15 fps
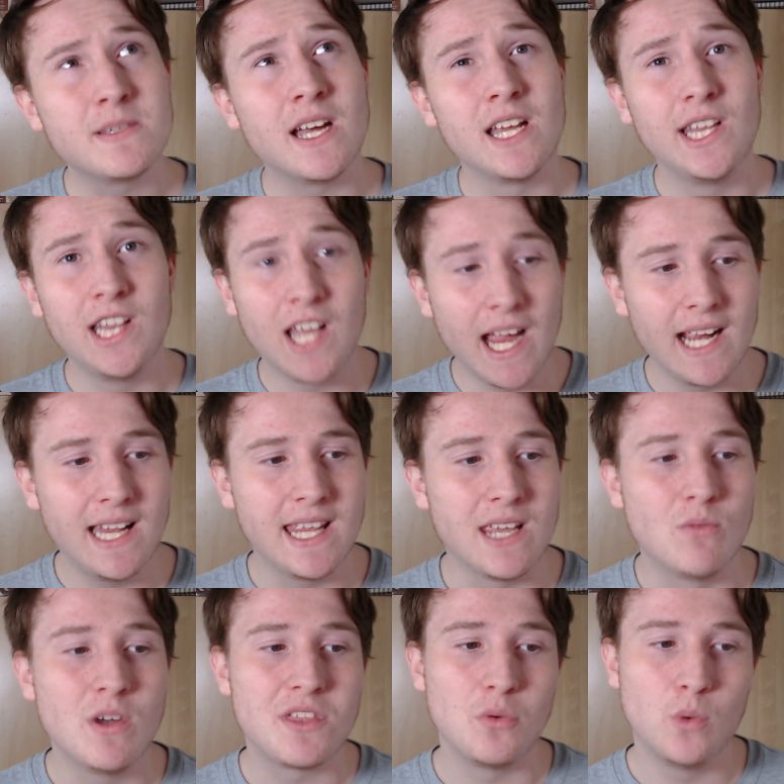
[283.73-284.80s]
unlikely
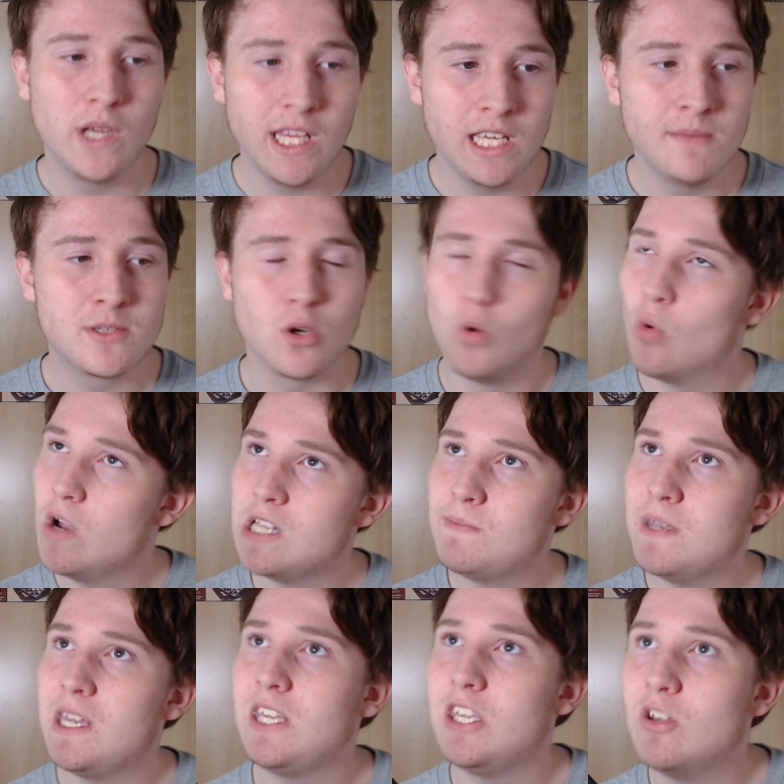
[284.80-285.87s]
with Williams always
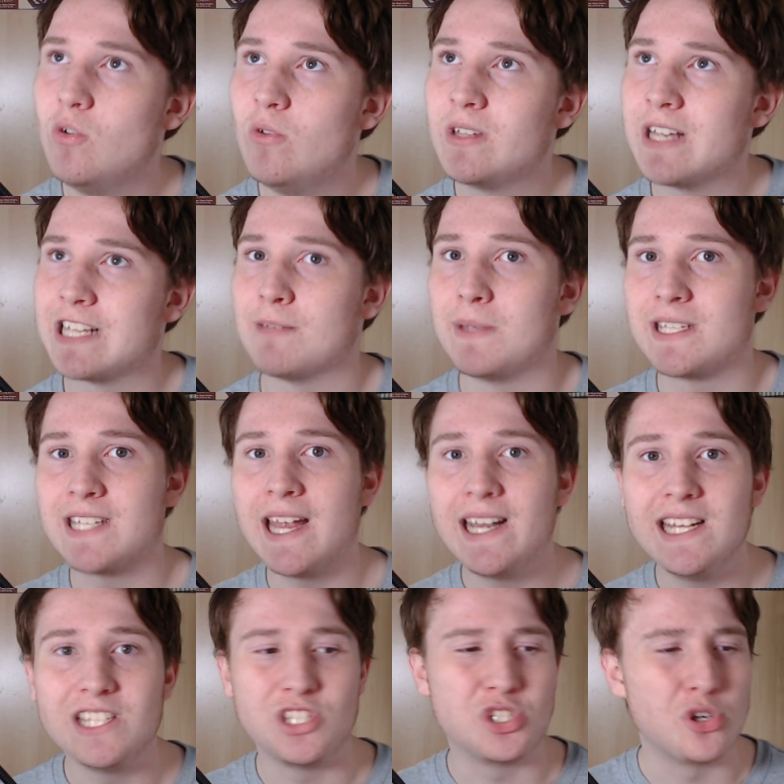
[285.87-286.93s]
being used as a
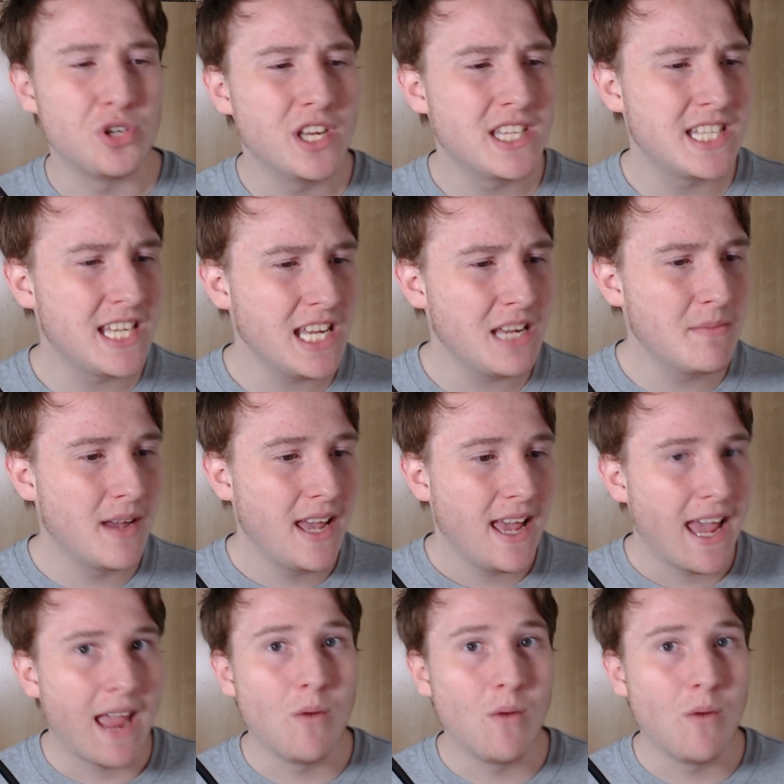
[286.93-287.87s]
Mercedes junior team, and